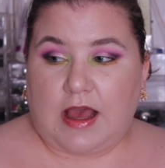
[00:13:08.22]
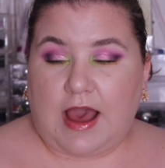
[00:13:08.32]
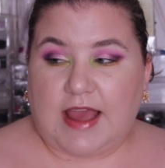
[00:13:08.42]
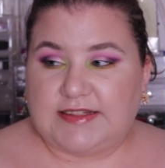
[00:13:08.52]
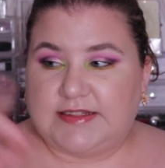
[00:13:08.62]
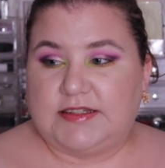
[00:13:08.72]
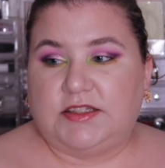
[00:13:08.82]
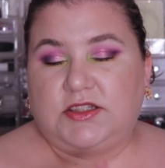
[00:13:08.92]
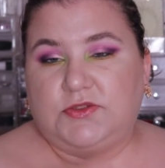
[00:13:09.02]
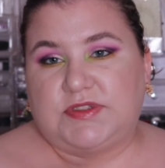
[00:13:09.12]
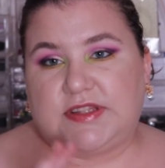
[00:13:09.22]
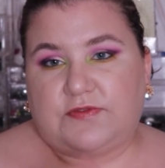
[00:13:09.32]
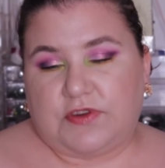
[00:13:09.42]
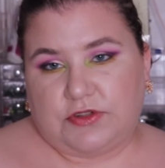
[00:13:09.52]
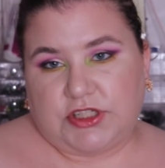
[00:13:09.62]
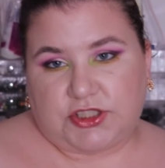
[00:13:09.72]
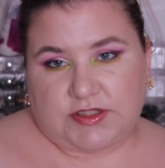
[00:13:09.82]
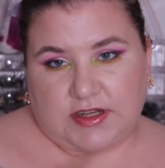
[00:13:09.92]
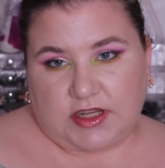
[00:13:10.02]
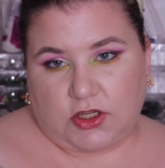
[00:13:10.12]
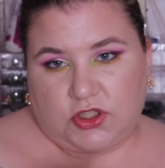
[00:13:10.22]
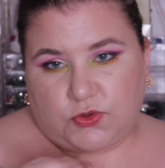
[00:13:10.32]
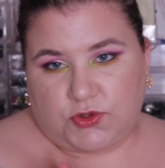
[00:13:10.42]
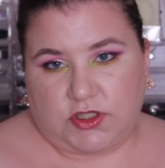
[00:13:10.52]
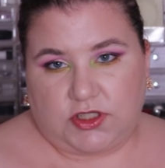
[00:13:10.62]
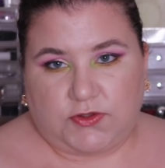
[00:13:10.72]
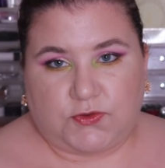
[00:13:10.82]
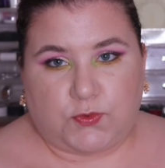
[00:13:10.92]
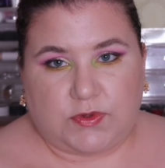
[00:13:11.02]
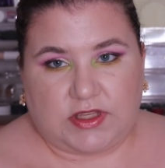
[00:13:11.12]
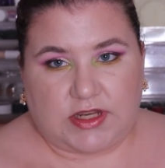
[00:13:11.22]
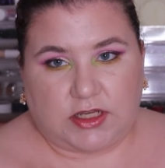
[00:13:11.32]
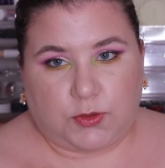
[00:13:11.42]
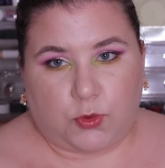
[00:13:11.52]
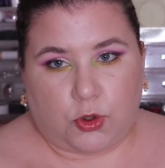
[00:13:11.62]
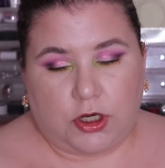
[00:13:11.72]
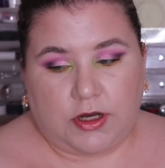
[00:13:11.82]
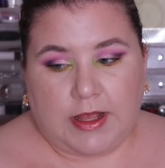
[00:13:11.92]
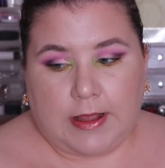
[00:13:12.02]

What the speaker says: I didn't use that foundation that I usually use with it anymore